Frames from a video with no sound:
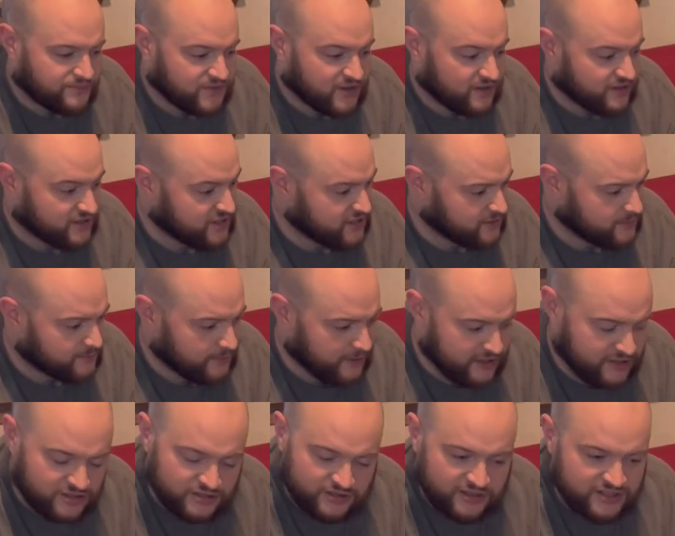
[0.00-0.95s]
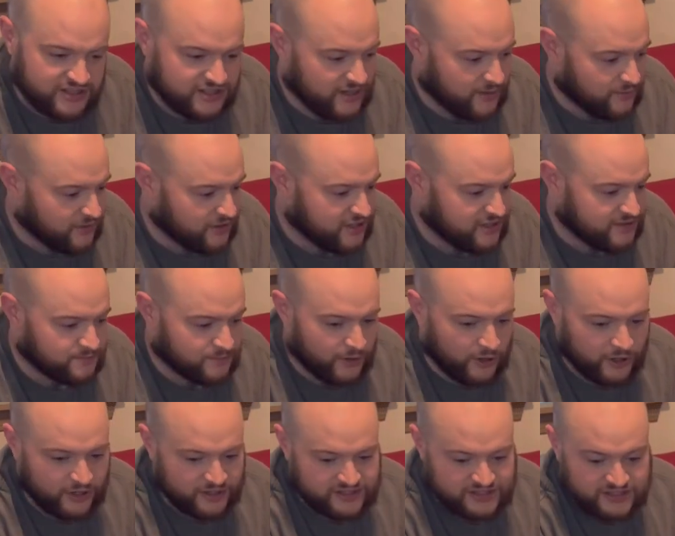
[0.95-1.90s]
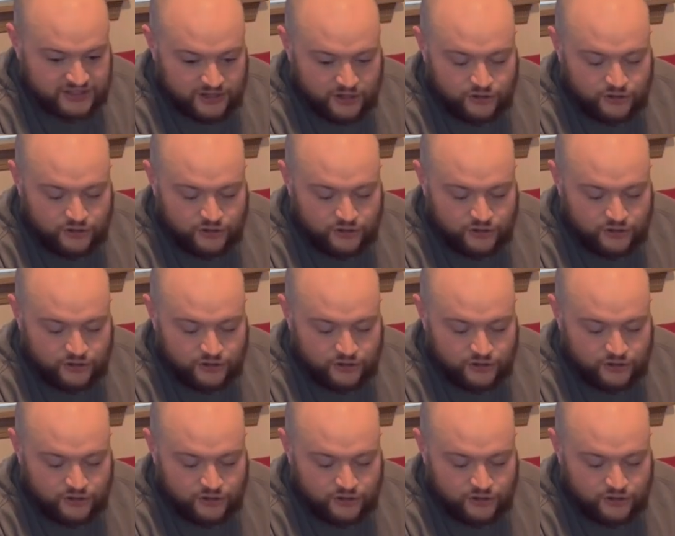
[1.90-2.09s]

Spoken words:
Especially some of these parts,